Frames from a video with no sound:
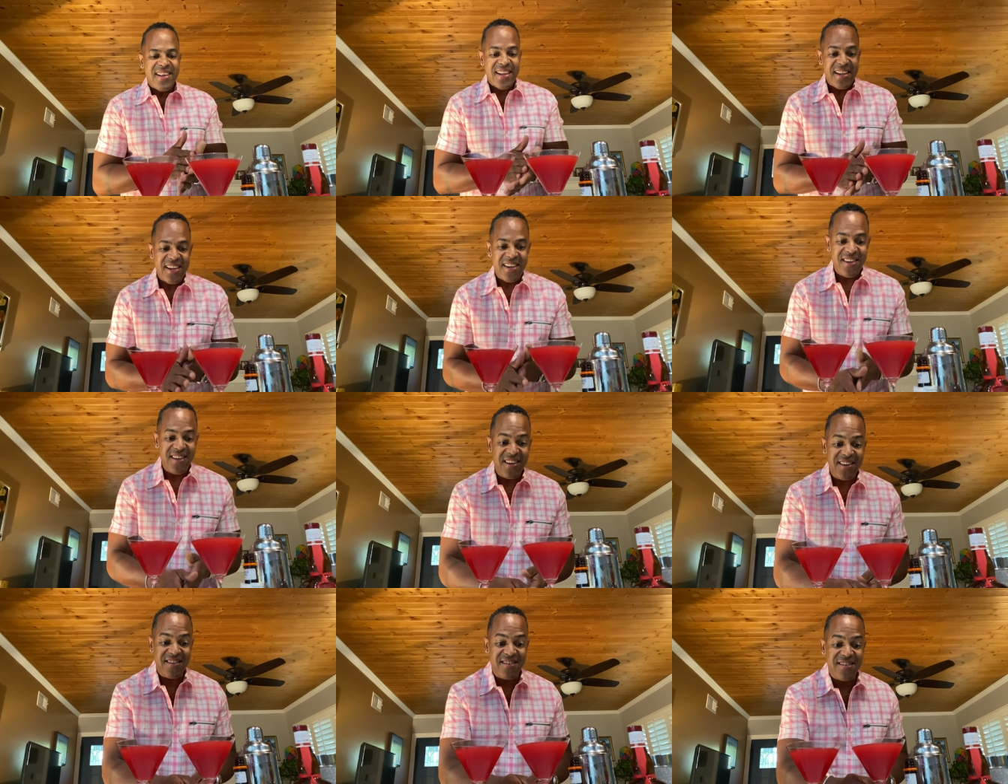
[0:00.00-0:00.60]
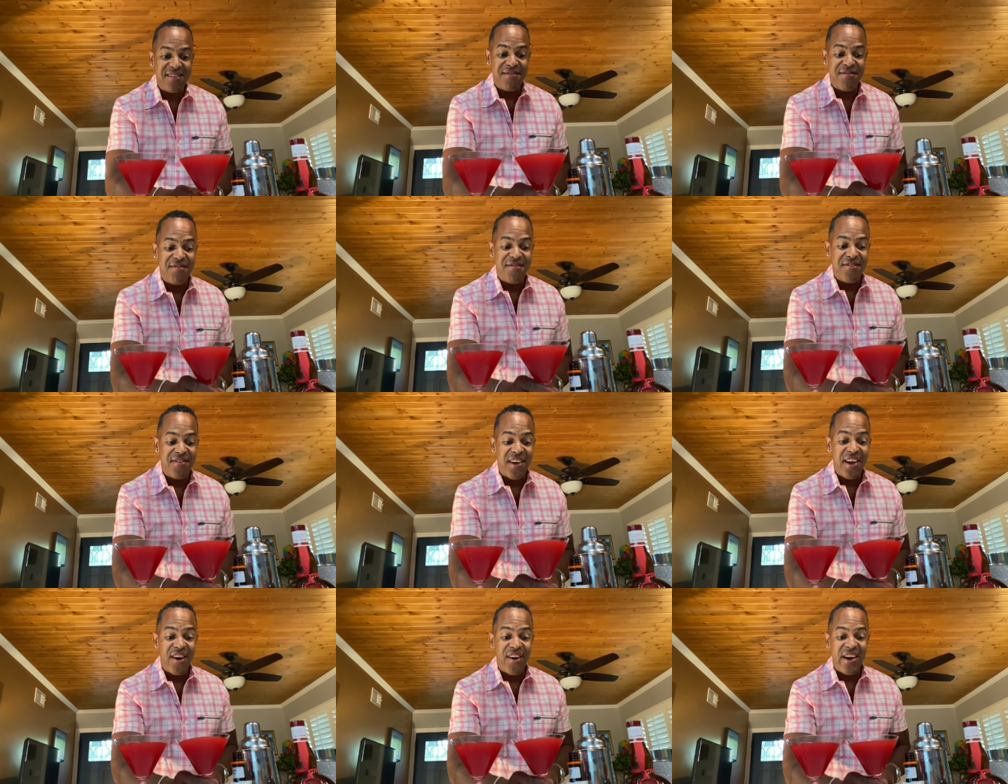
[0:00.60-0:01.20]
looks
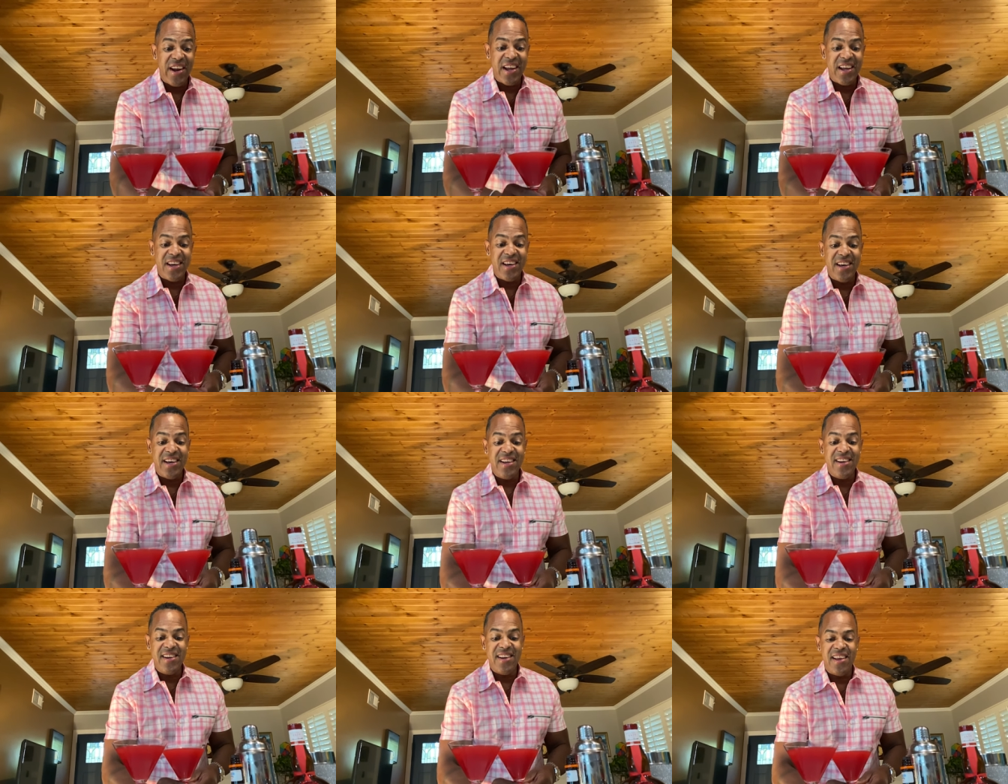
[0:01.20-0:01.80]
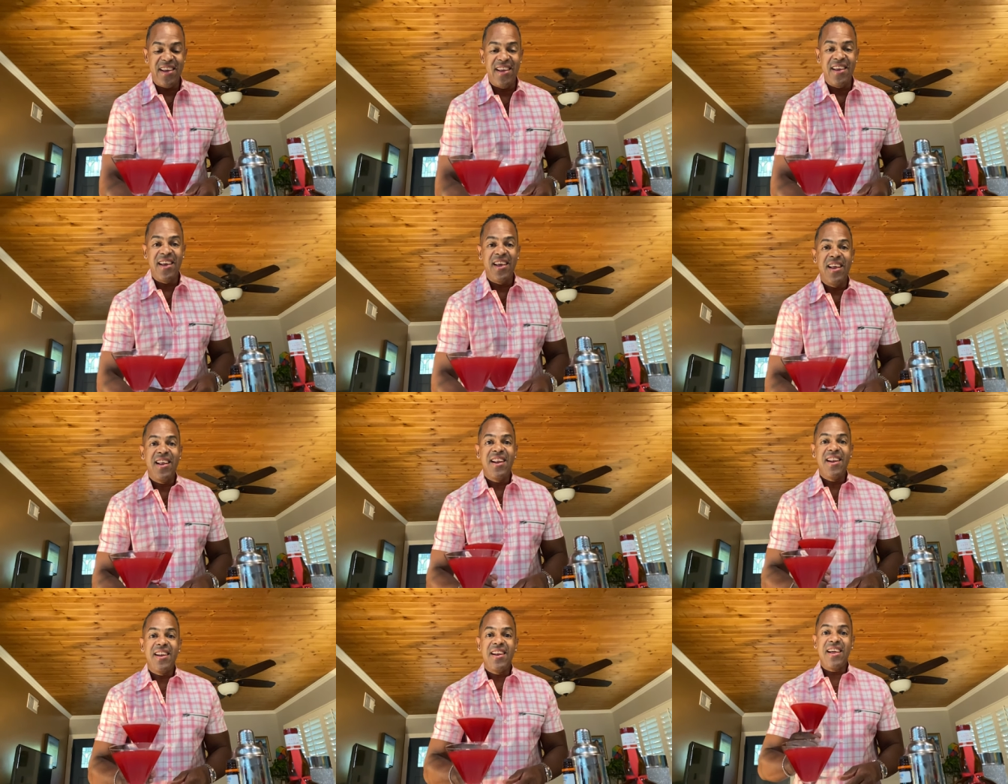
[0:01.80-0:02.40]
very good.
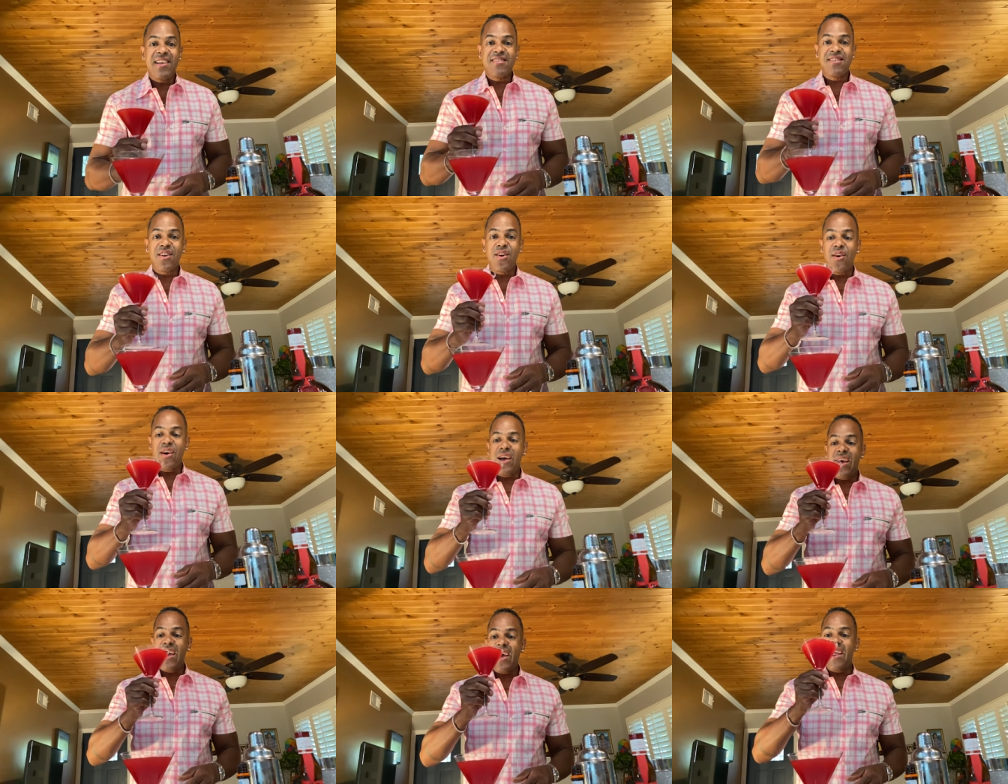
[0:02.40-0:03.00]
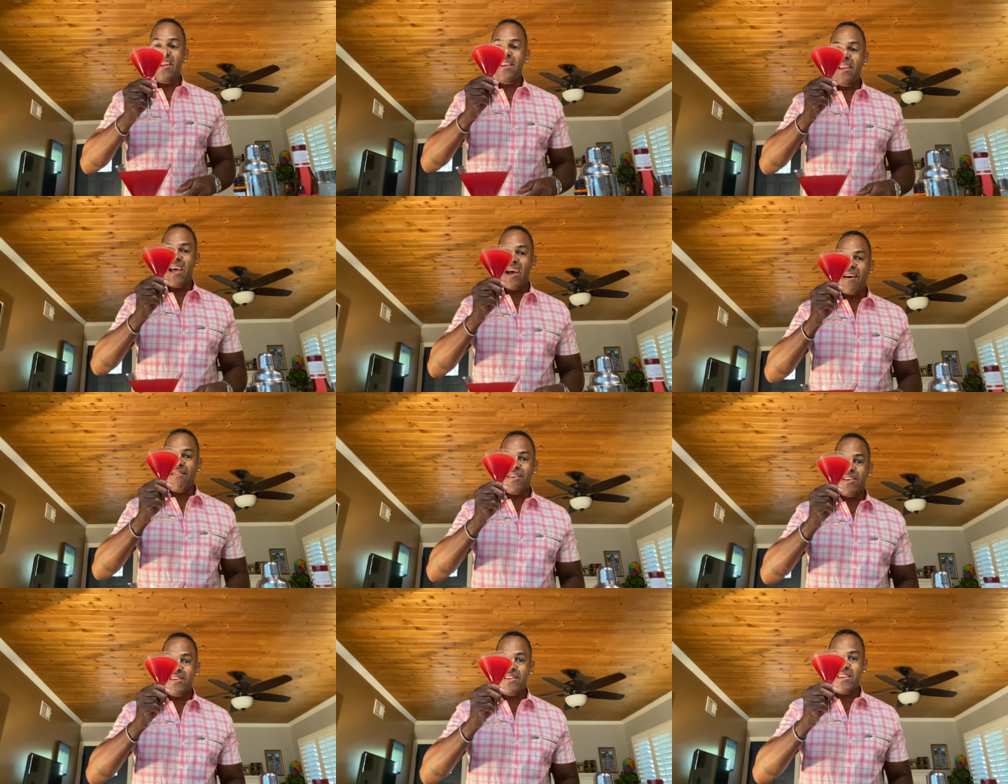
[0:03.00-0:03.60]
Let's go ahead and have a